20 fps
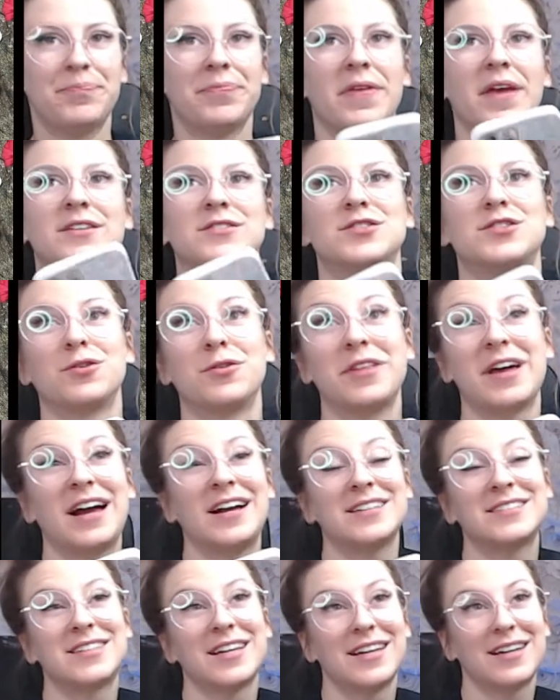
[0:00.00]
And so
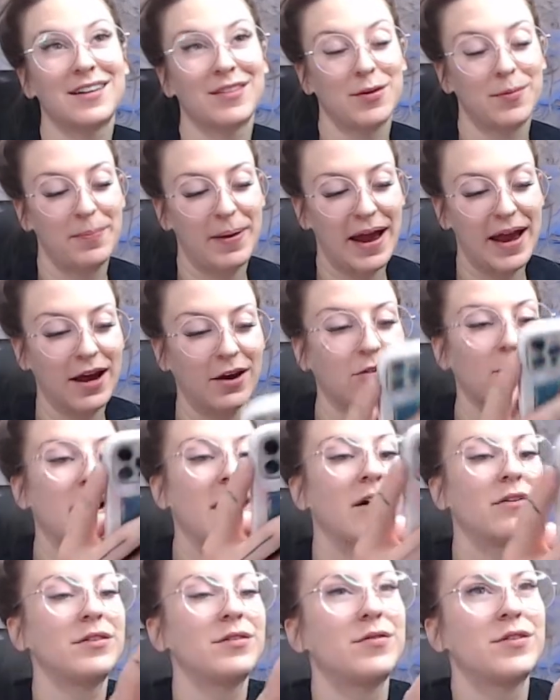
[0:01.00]
that's like the
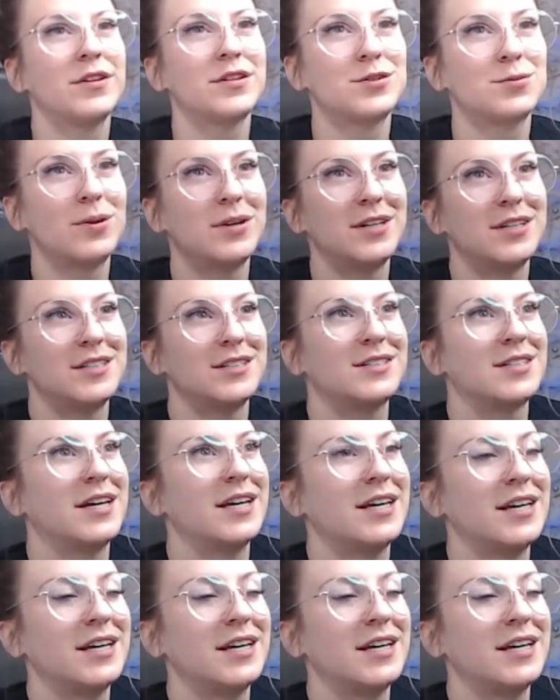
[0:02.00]
background of this one is like